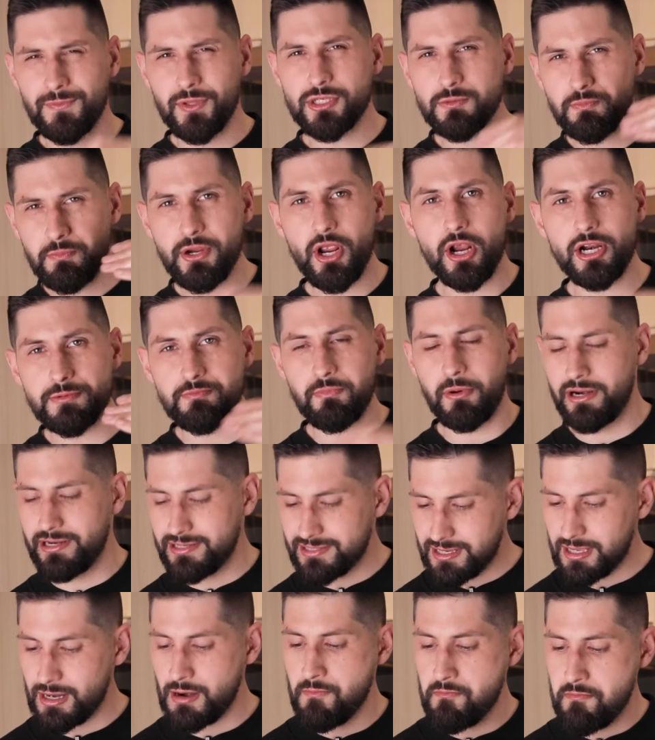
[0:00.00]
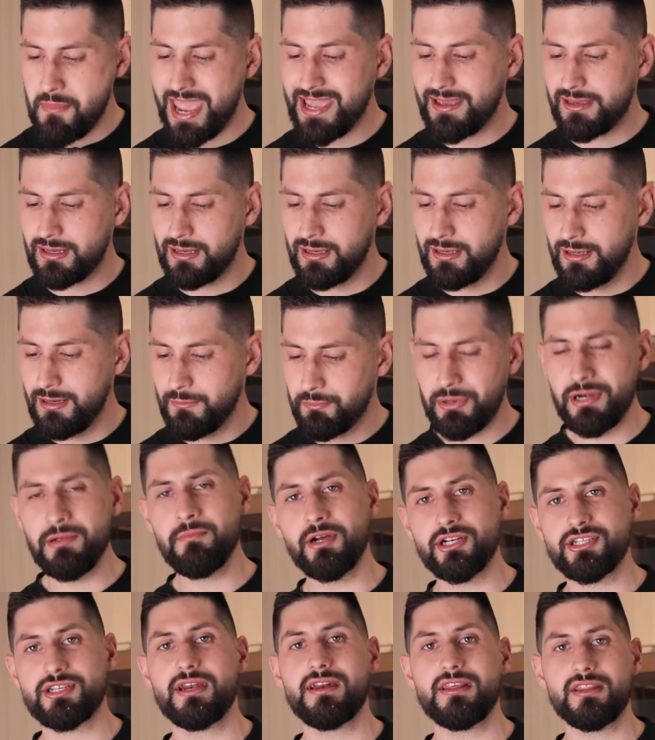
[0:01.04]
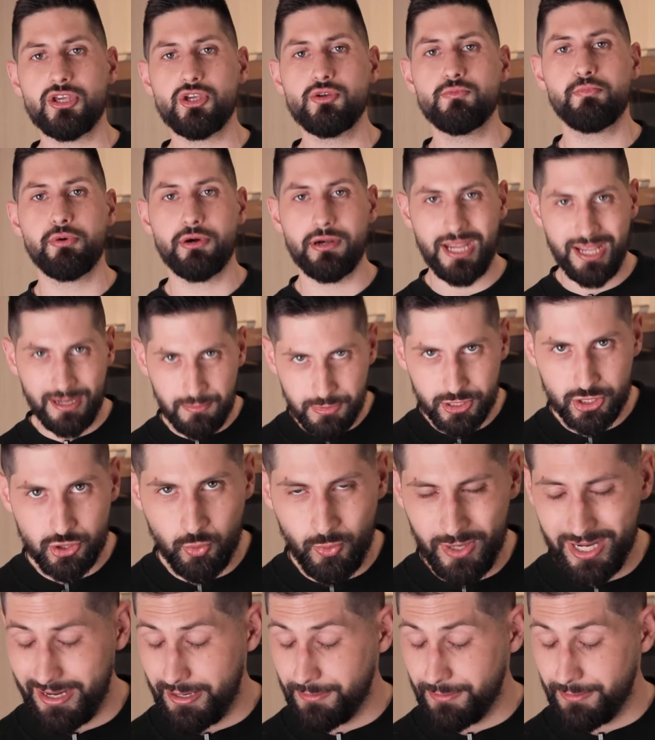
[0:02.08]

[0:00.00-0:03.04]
This brioche bun is gonna make pretty much anything you put in between